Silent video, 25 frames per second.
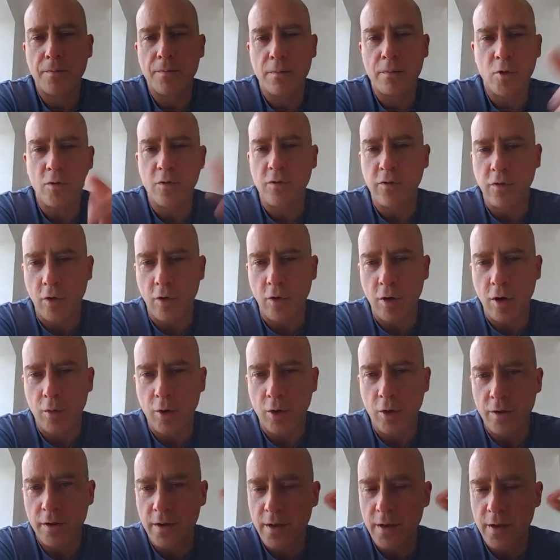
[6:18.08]
move
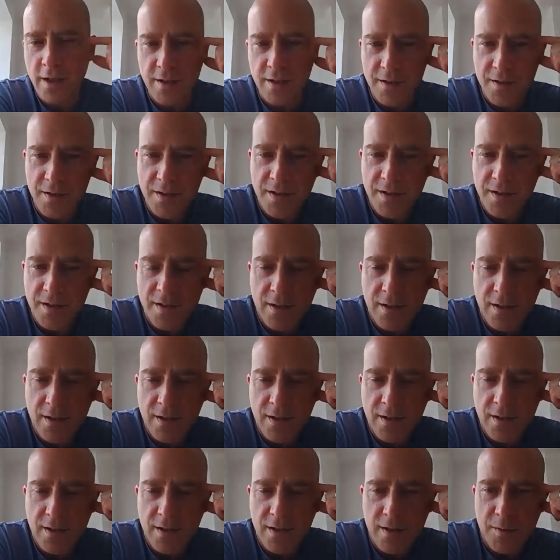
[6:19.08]
forward is
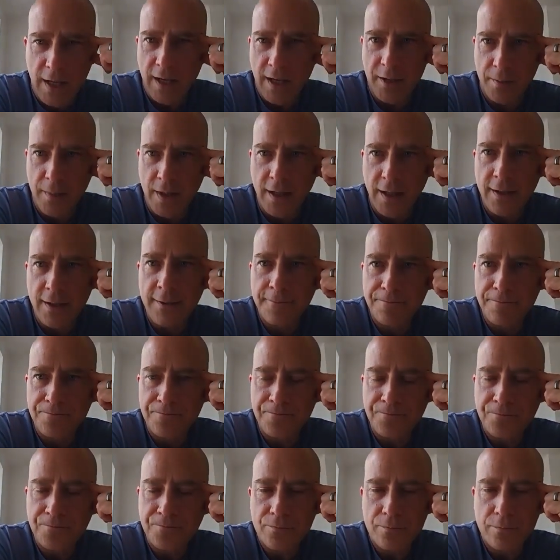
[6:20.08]
beyond me.
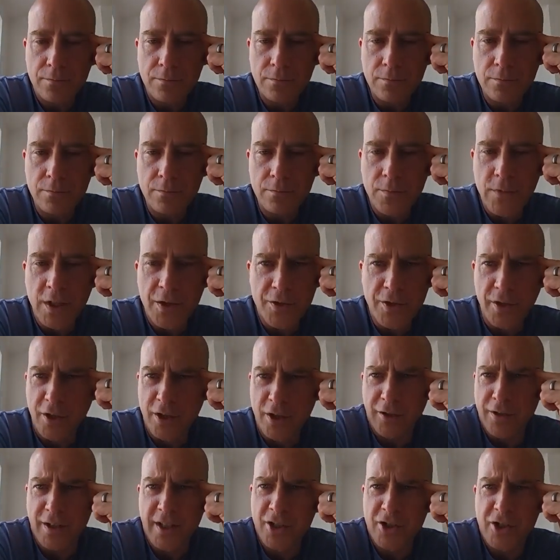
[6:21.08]
So you
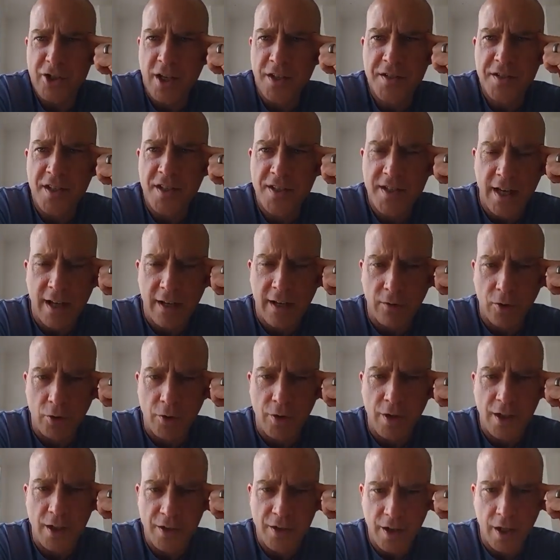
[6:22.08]
don't get justice out of
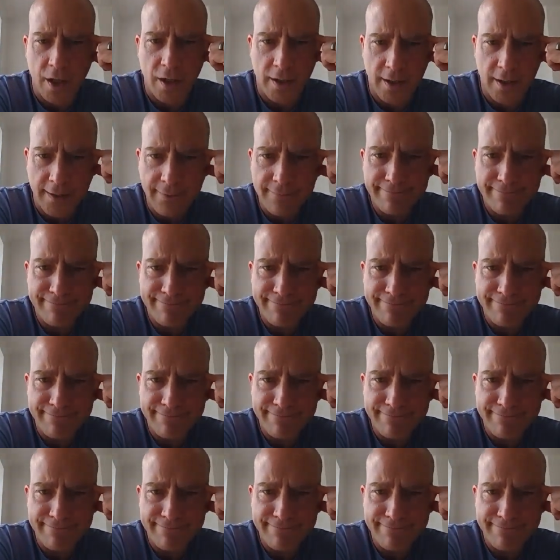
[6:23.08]
looting a Target.